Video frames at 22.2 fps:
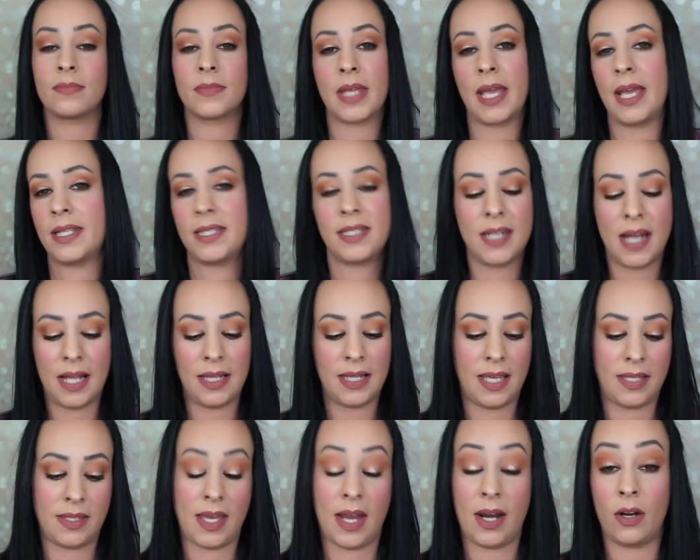it's not
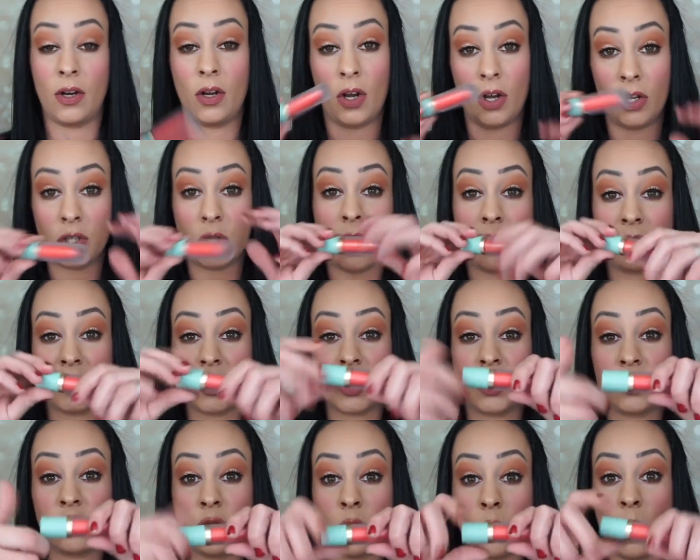like that at all. You have to
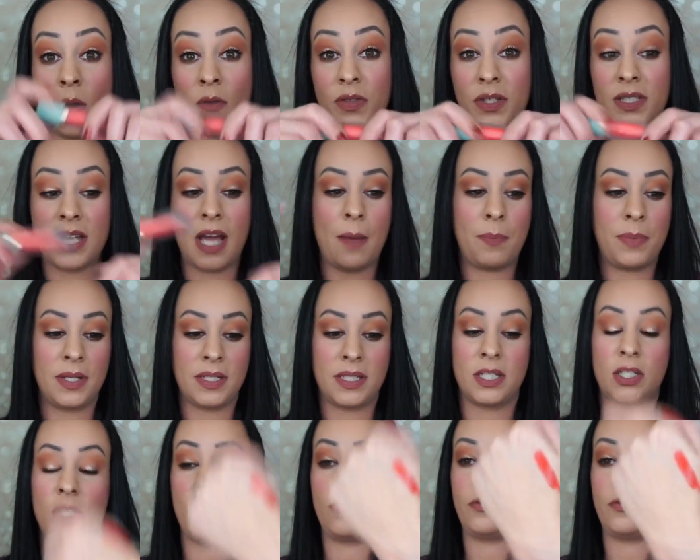screw off the top and it's a doe